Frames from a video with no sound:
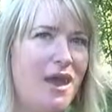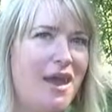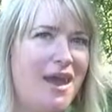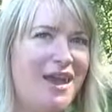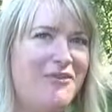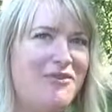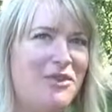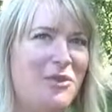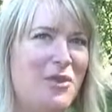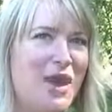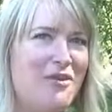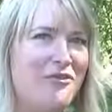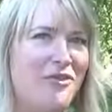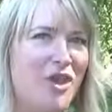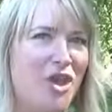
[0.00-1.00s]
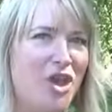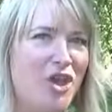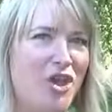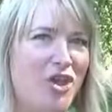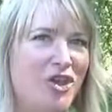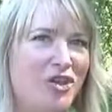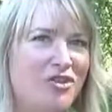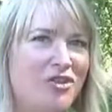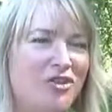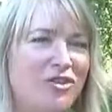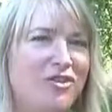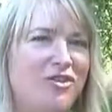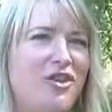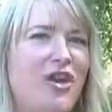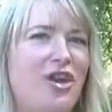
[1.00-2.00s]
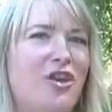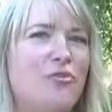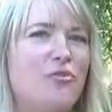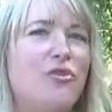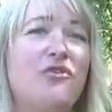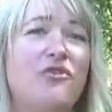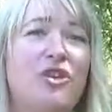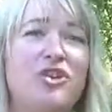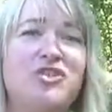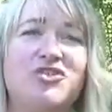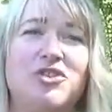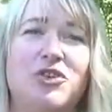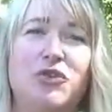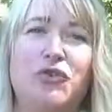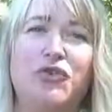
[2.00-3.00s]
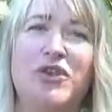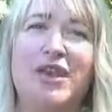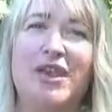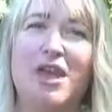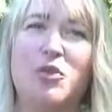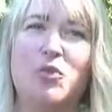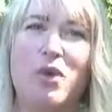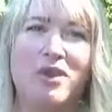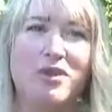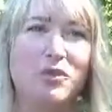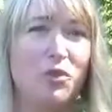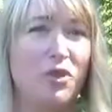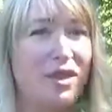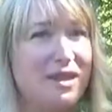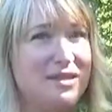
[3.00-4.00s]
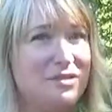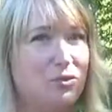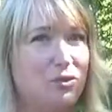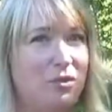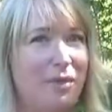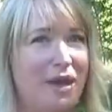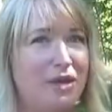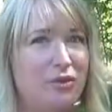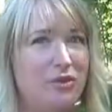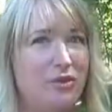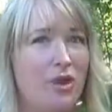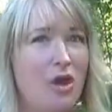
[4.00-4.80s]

Have you ever heard the term reverse luring and wondered what that's all about?